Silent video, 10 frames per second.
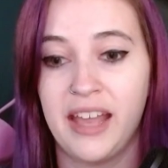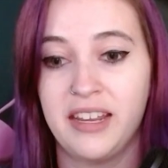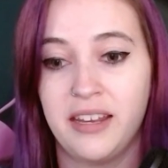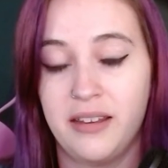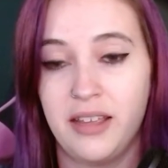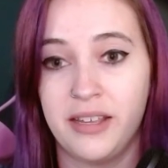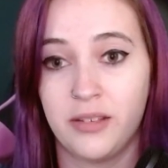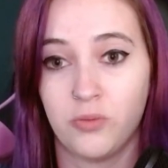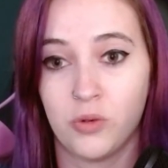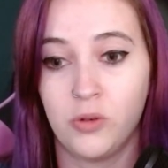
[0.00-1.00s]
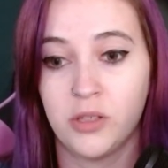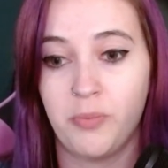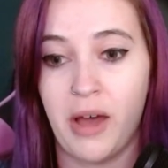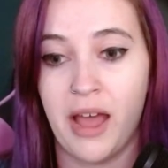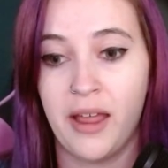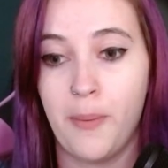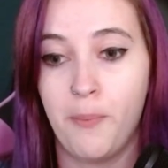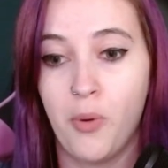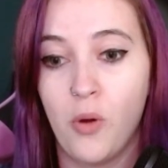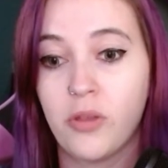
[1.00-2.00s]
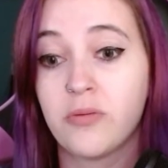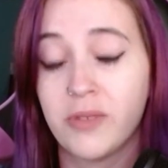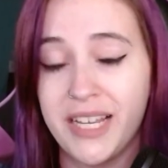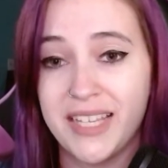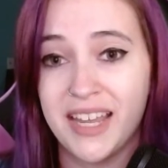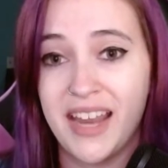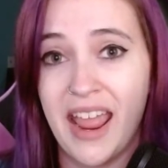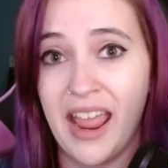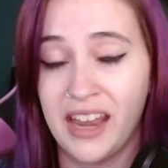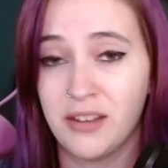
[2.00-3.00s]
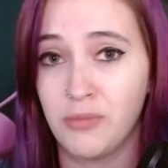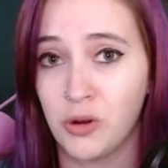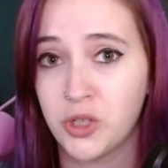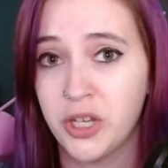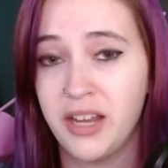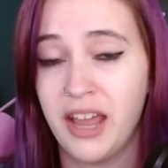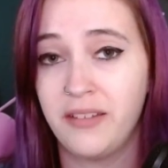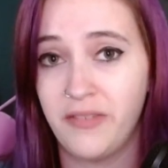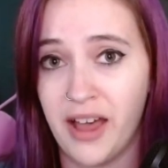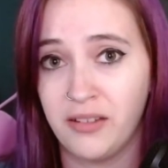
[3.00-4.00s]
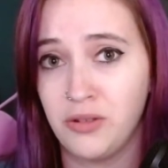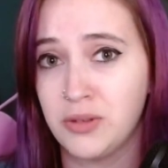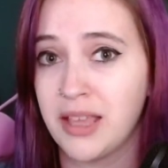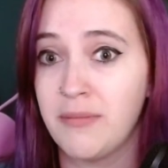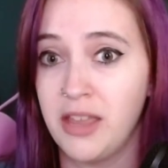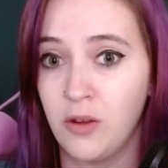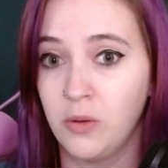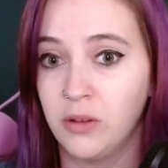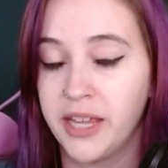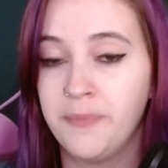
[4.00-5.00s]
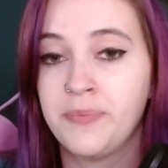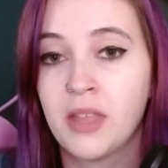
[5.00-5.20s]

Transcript: it is ruled by both reason and emotion and values them equally.